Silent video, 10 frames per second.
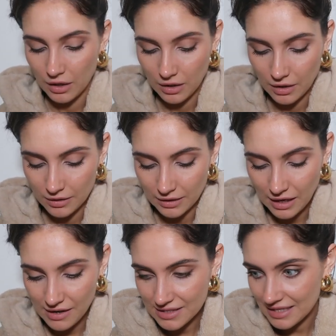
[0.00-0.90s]
And
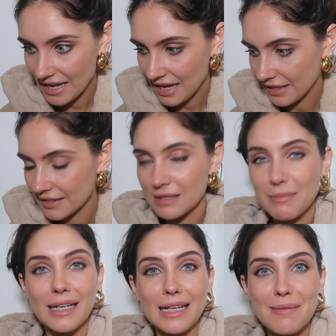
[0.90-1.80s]
that is it. That's
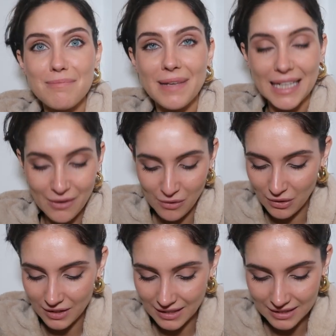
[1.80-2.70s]
my little mini
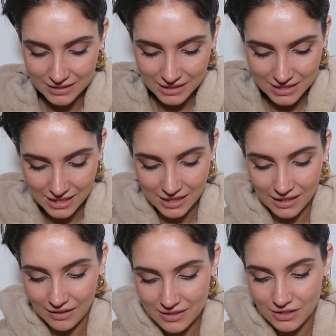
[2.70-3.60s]
haul at the end of the
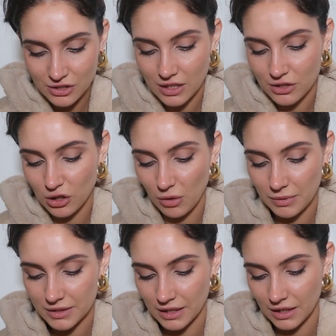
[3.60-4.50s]
day. I had such a nice
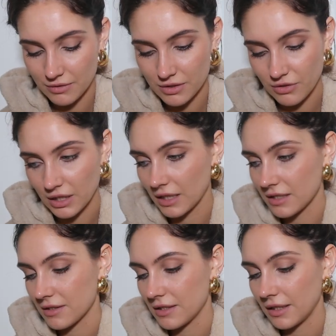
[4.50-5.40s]
shopping day. It was really
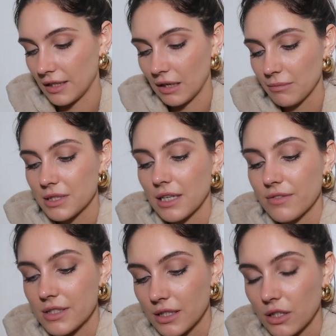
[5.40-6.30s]
nice to see Neelam because I
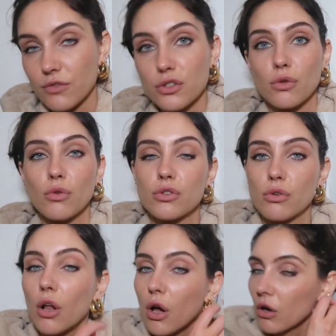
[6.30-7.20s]
haven't seen her for so,
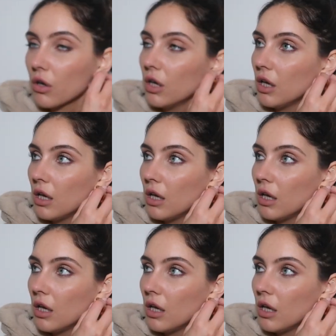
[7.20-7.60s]
so long.